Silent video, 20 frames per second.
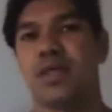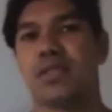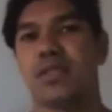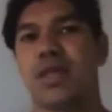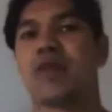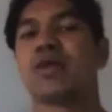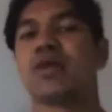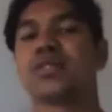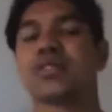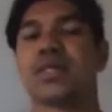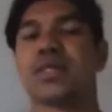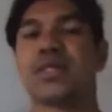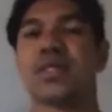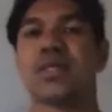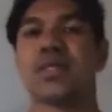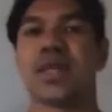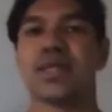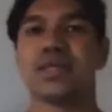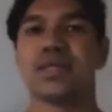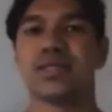There are
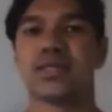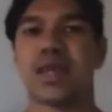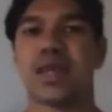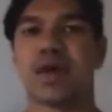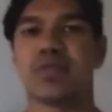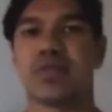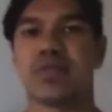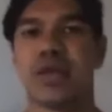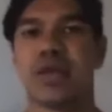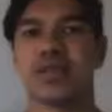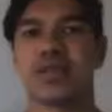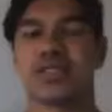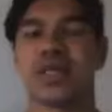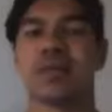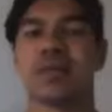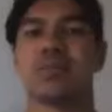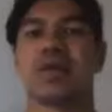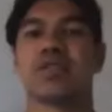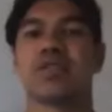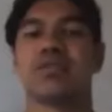certain lenders out there,
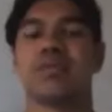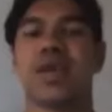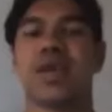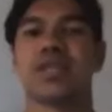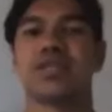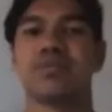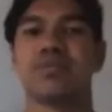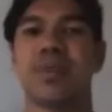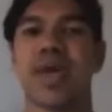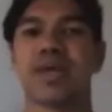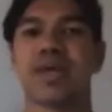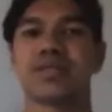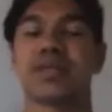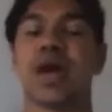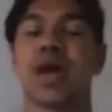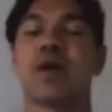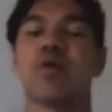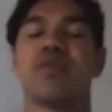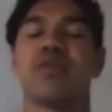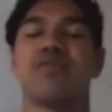some other major banks,
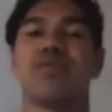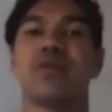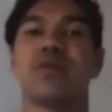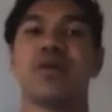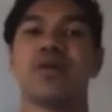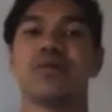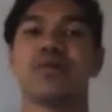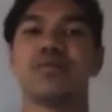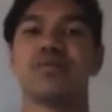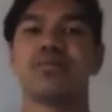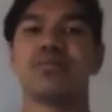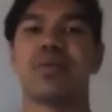however,